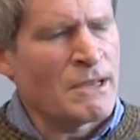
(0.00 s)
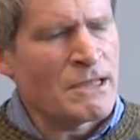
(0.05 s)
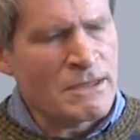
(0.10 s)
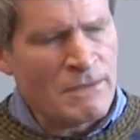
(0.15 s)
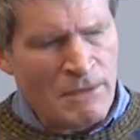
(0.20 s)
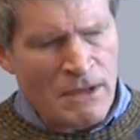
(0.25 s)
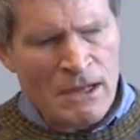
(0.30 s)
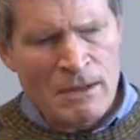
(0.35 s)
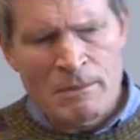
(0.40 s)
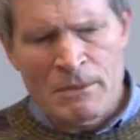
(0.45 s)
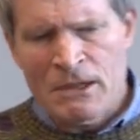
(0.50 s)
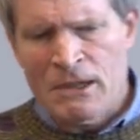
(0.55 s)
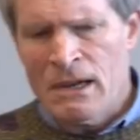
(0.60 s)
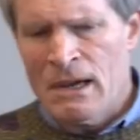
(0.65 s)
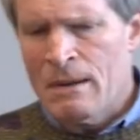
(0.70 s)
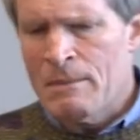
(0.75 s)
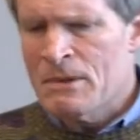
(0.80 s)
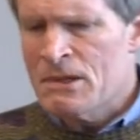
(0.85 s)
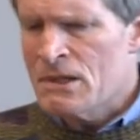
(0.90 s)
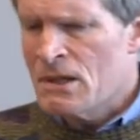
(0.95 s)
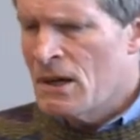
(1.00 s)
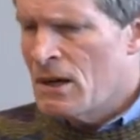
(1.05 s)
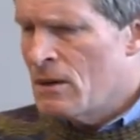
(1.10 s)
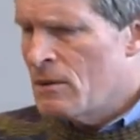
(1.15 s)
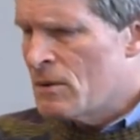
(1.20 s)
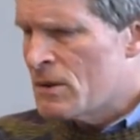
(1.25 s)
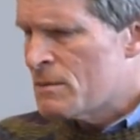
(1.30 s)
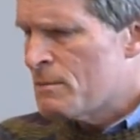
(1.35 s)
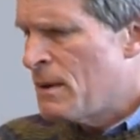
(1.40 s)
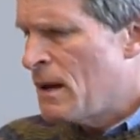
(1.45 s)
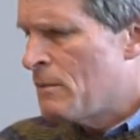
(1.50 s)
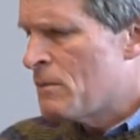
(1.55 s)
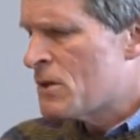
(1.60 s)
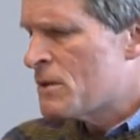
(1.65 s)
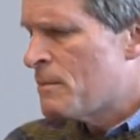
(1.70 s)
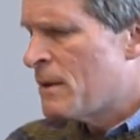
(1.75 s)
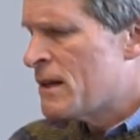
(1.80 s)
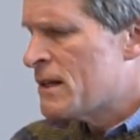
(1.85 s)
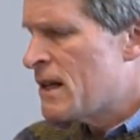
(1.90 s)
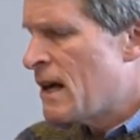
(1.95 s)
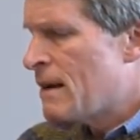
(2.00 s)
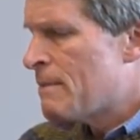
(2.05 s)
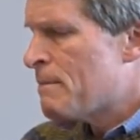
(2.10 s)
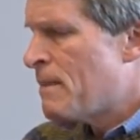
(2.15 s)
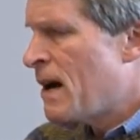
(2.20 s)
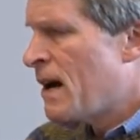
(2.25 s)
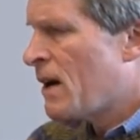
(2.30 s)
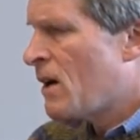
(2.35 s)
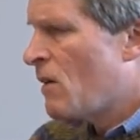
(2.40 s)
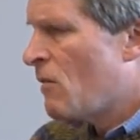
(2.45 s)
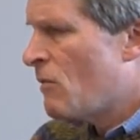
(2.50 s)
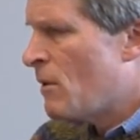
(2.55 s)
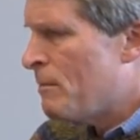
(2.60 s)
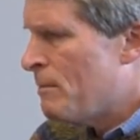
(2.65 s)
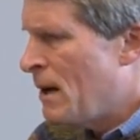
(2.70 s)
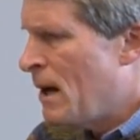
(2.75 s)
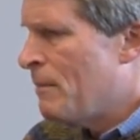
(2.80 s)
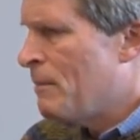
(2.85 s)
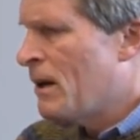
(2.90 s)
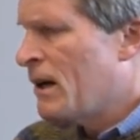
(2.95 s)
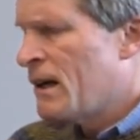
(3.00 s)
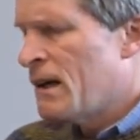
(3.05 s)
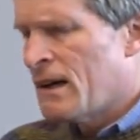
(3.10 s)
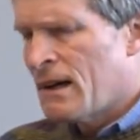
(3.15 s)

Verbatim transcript: It's available on Amazon. It's published by Take Back Our Republic,